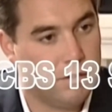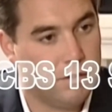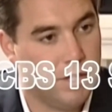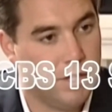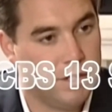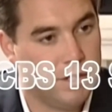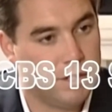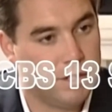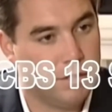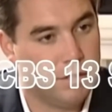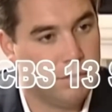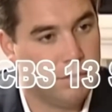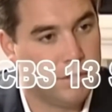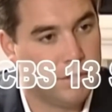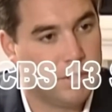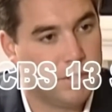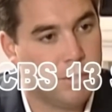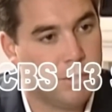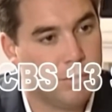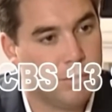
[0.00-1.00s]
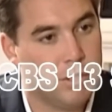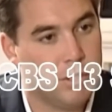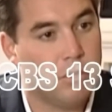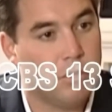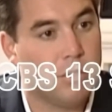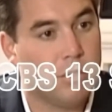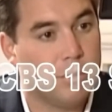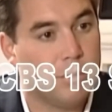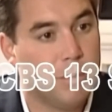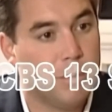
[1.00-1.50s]
Laci was simply
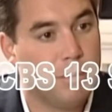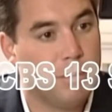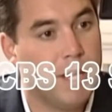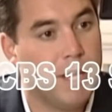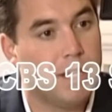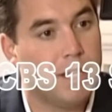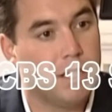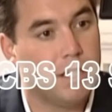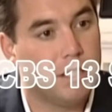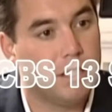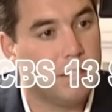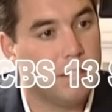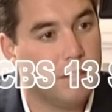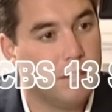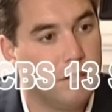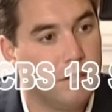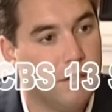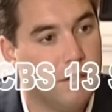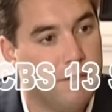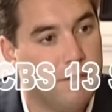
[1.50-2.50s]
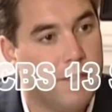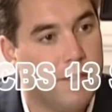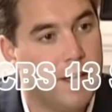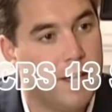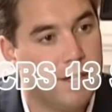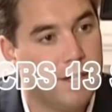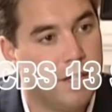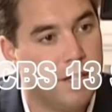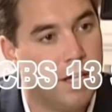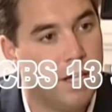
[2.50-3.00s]
going to be baking
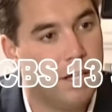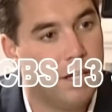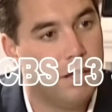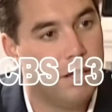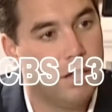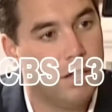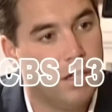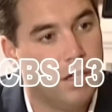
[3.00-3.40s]
that day,